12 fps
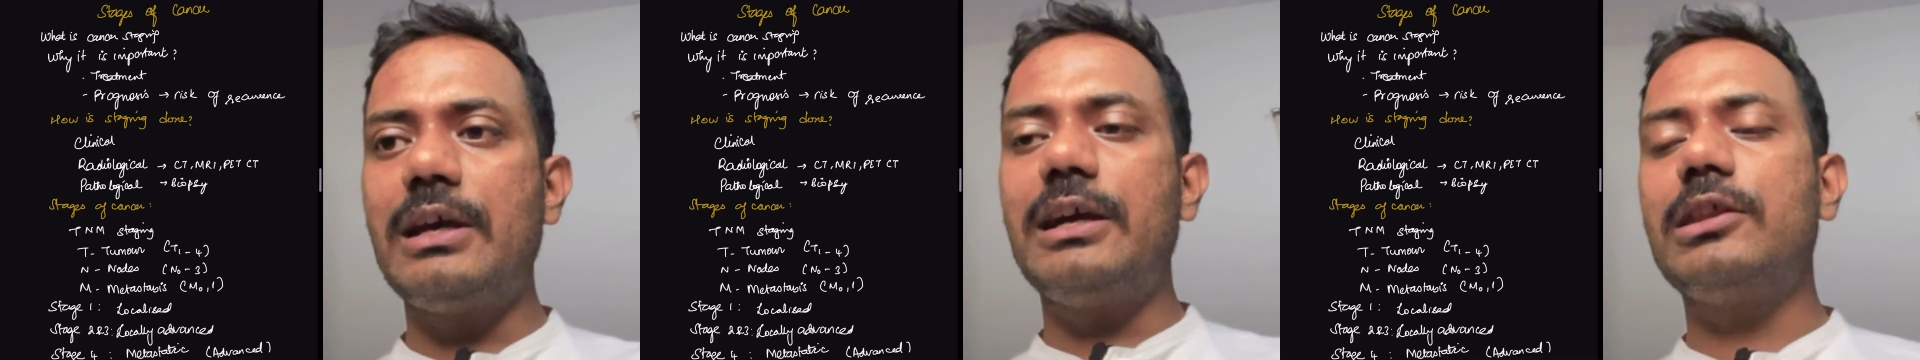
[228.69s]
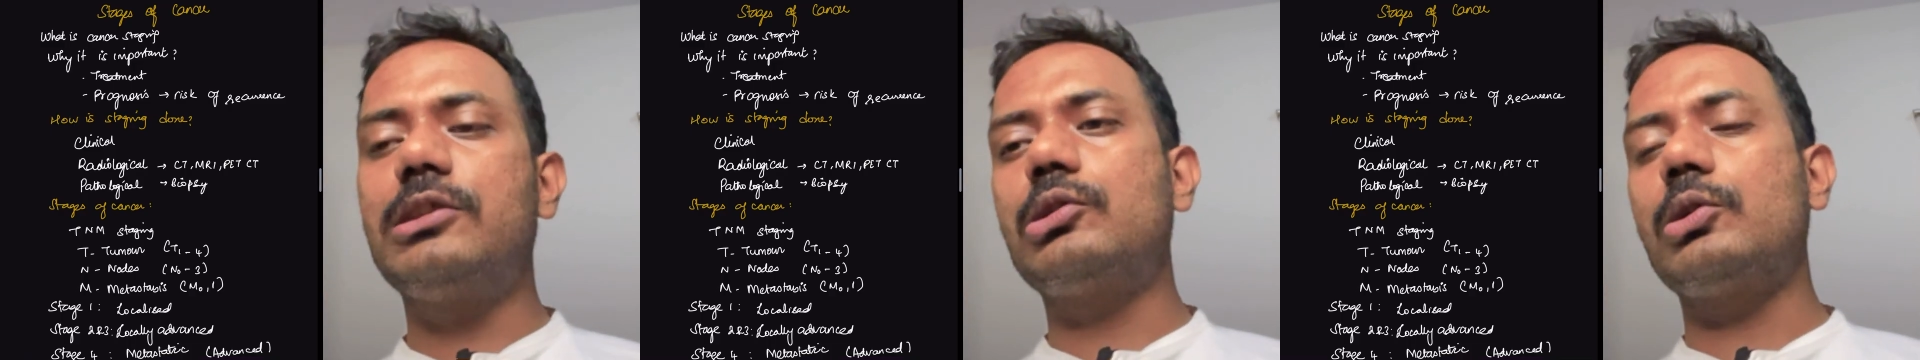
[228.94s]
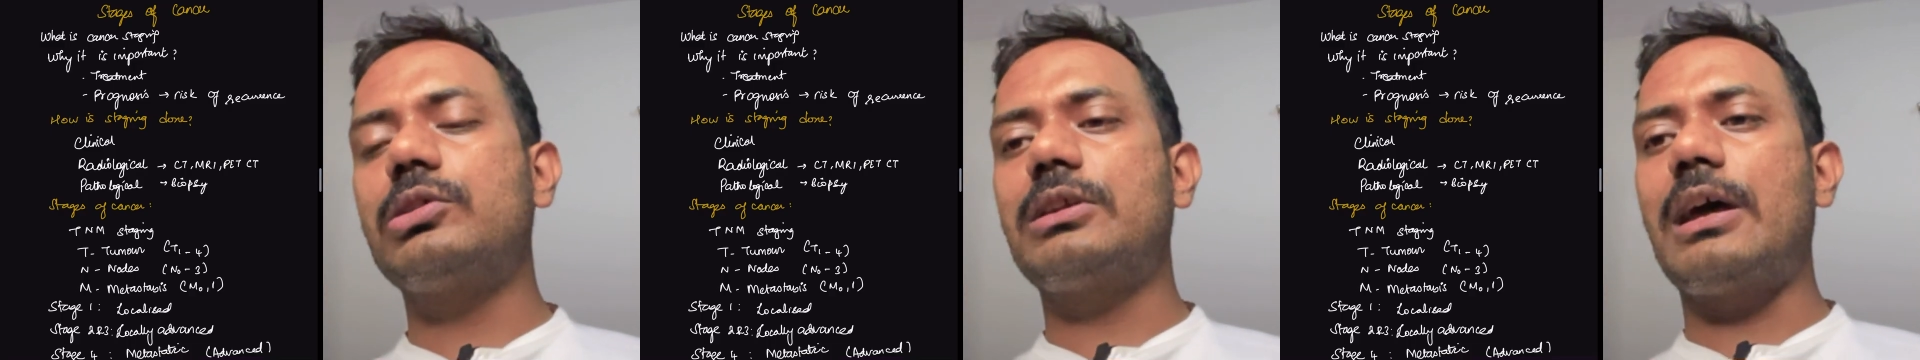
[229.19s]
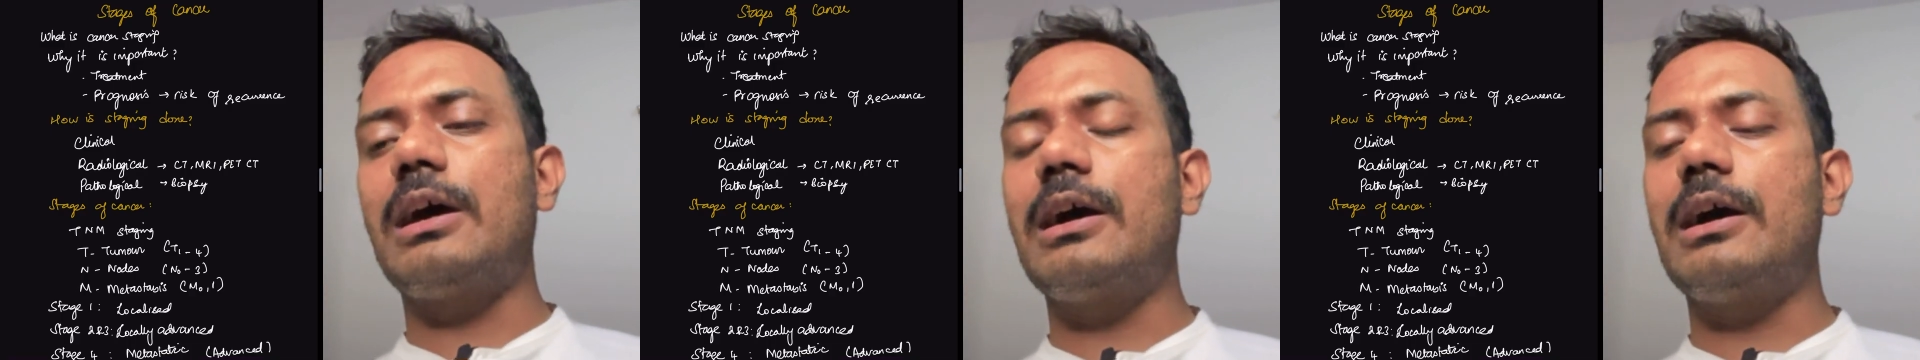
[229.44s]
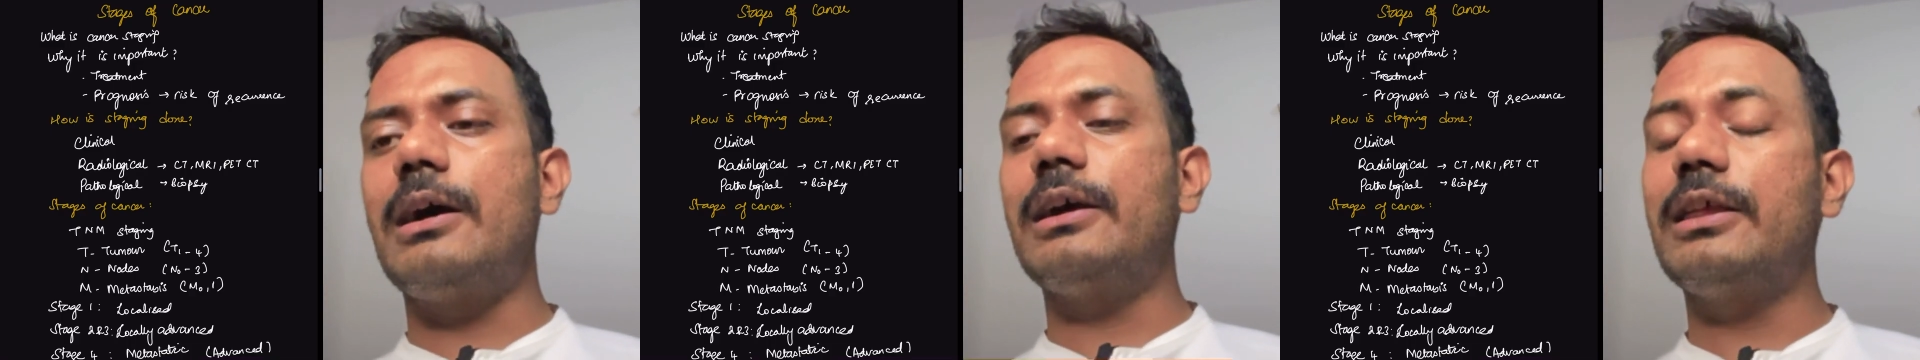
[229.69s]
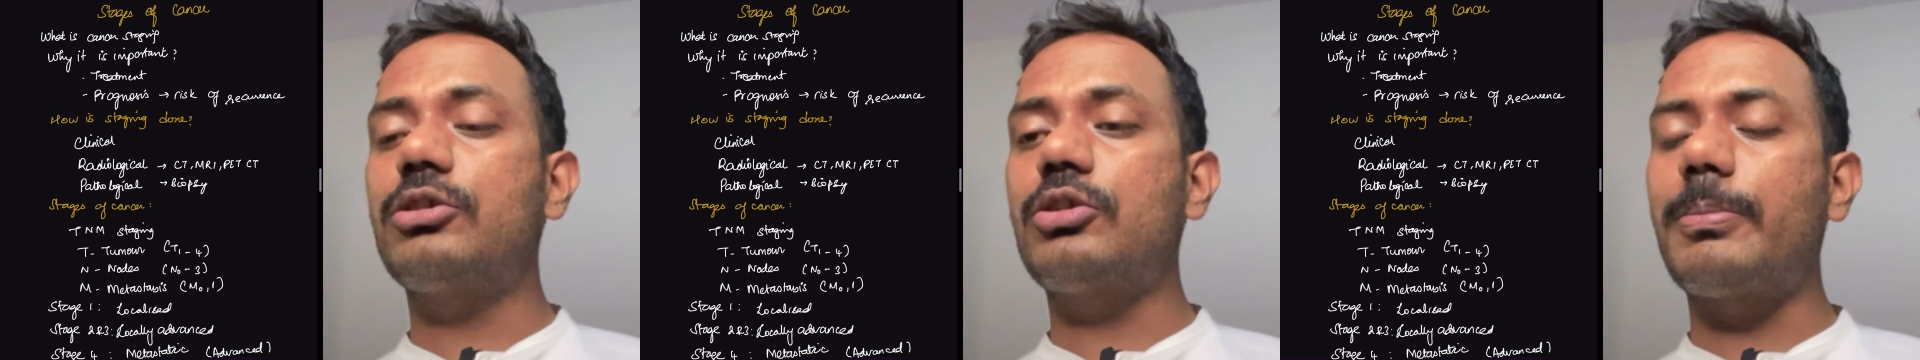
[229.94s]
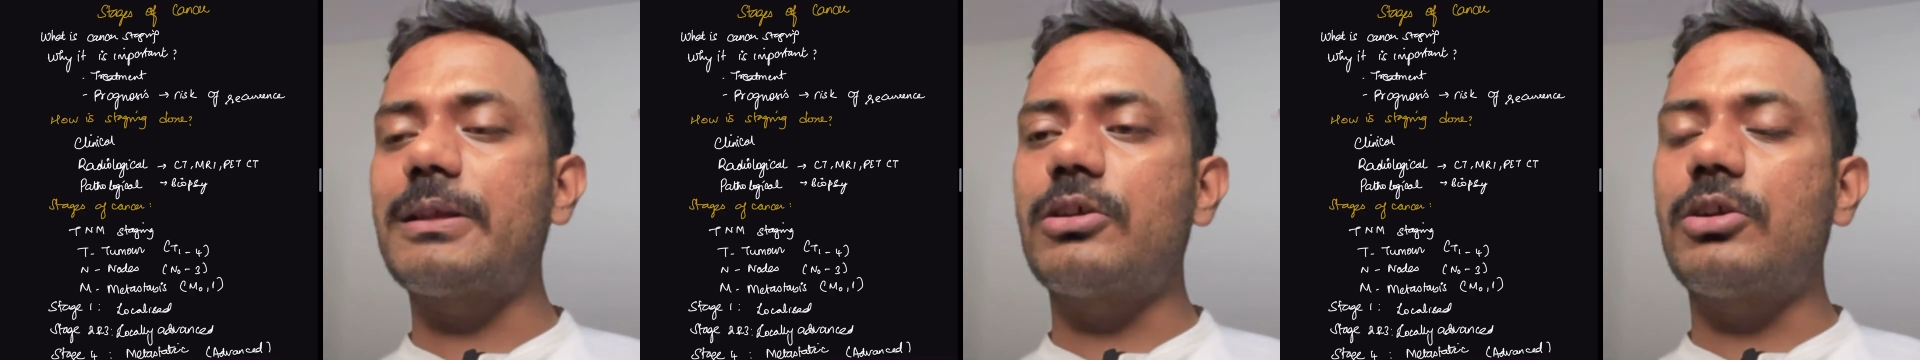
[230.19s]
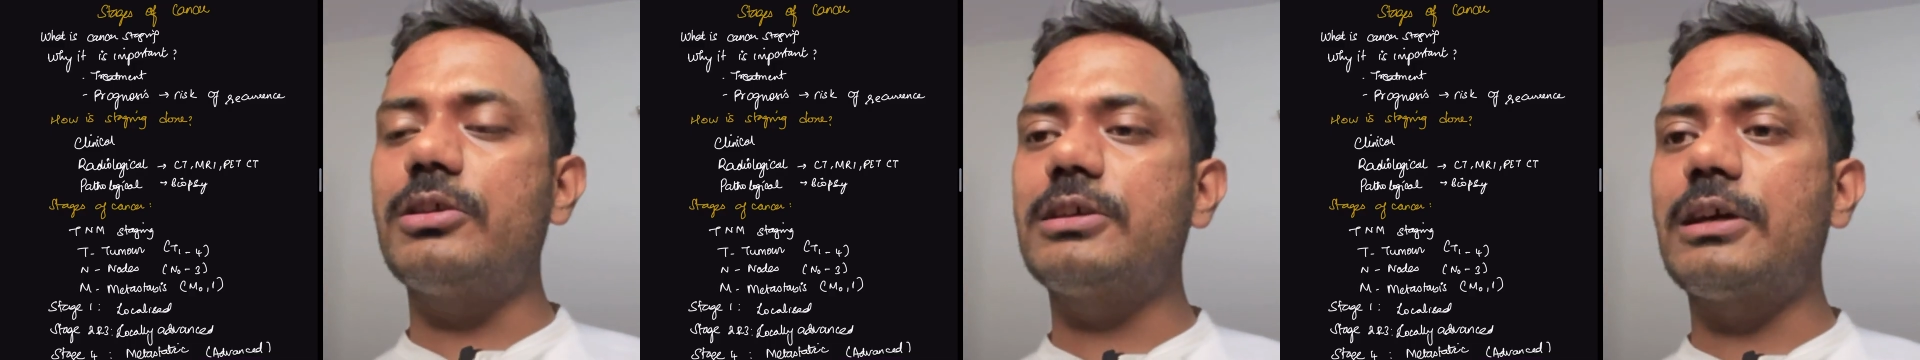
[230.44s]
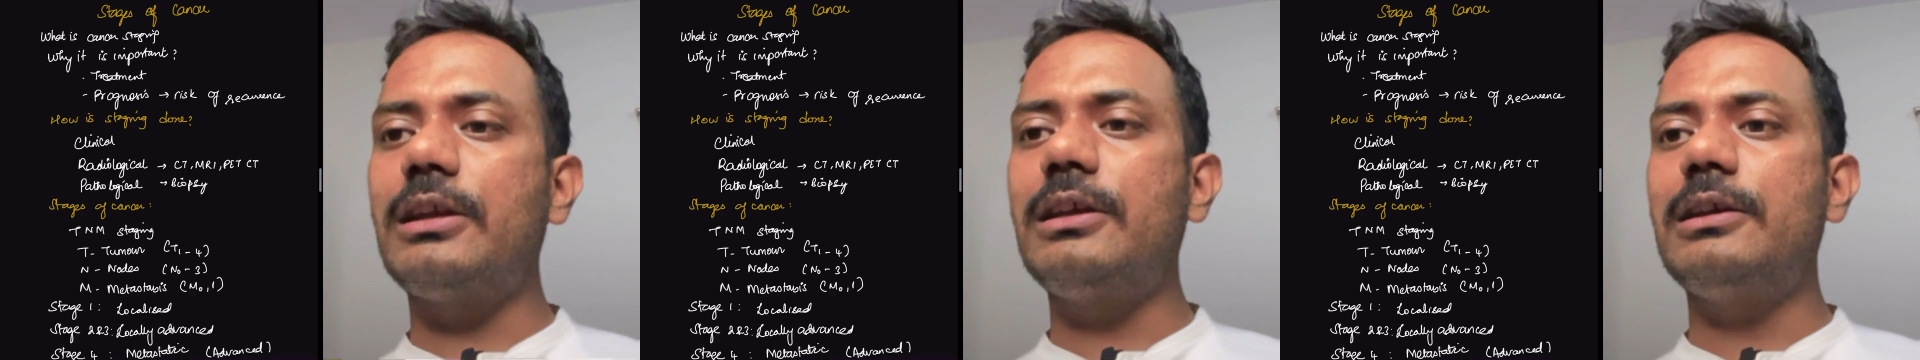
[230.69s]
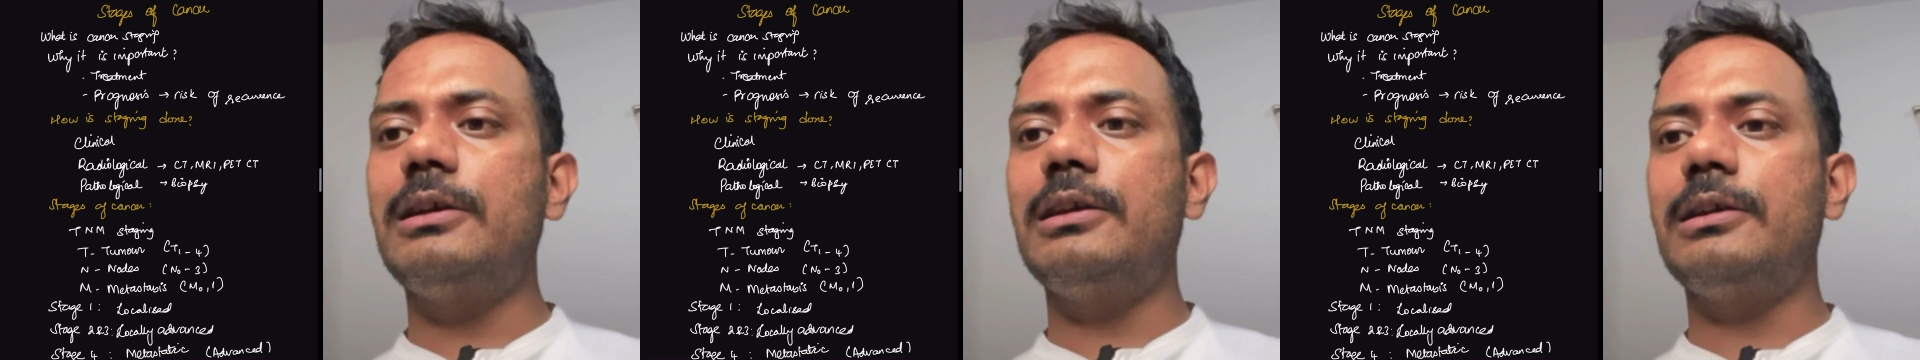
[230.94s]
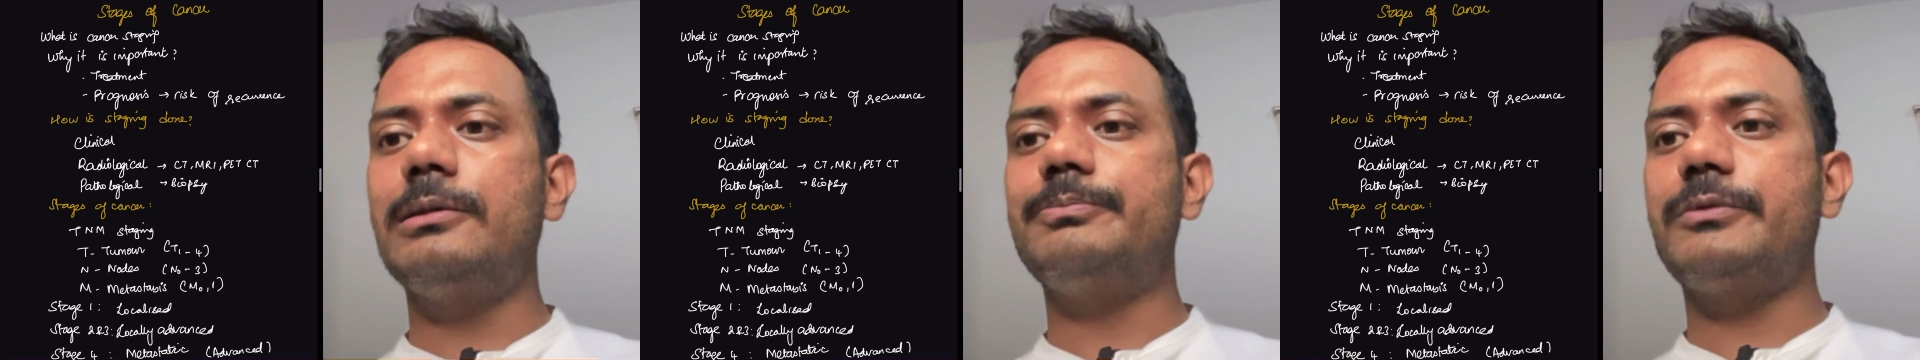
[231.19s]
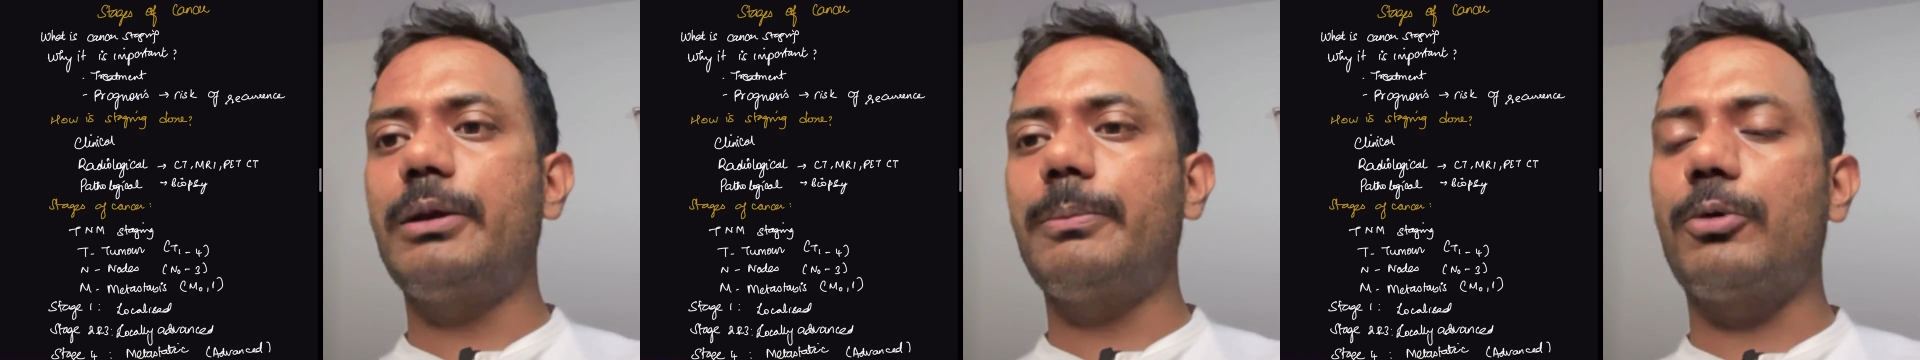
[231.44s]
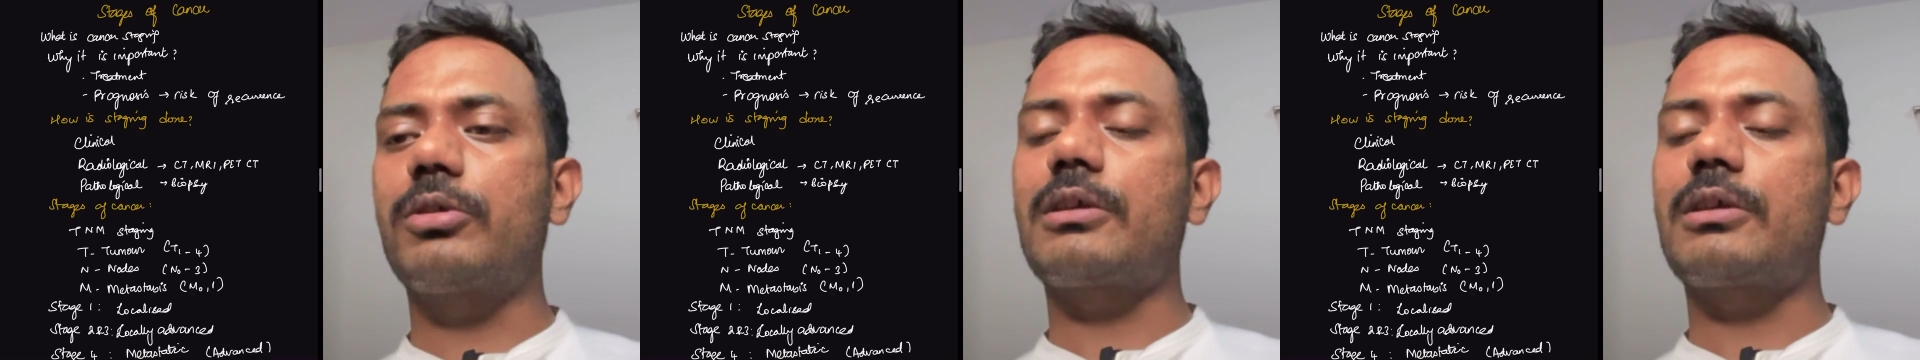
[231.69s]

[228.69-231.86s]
histopathological reports,